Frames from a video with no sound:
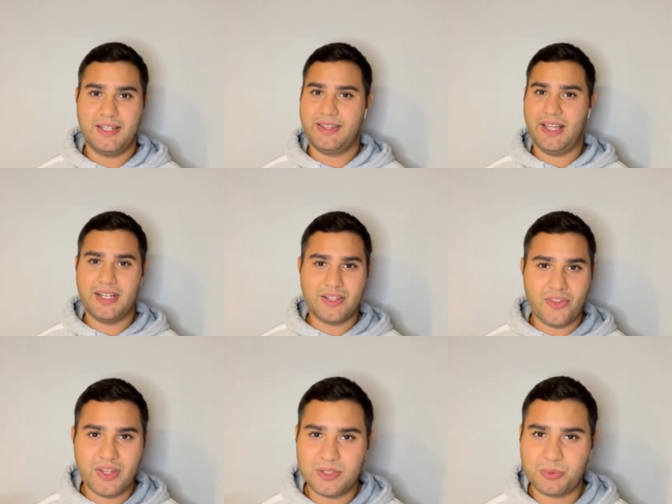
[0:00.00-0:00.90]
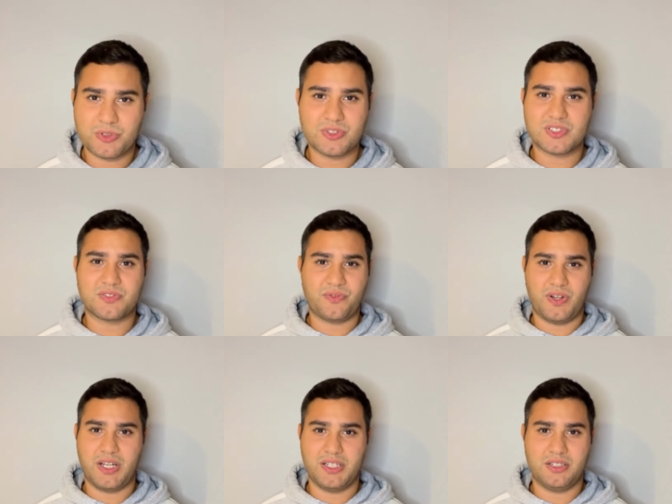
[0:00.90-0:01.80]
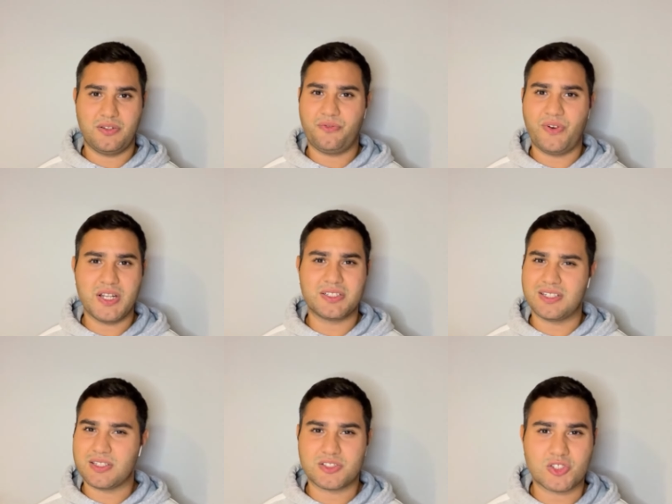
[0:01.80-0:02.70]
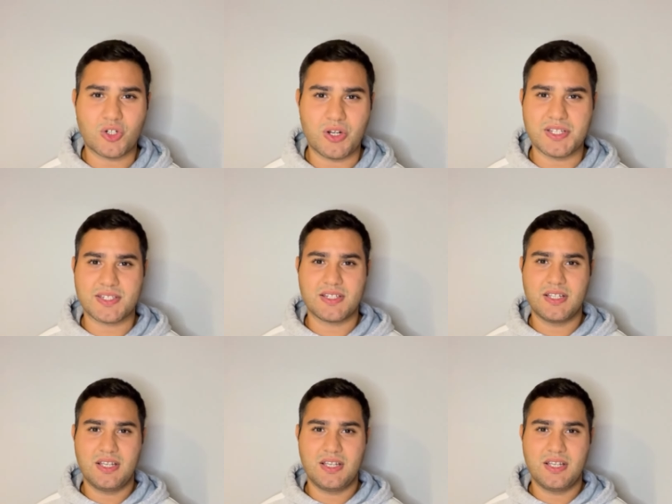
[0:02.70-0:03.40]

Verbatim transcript: then it produces fire, a fire that destroys,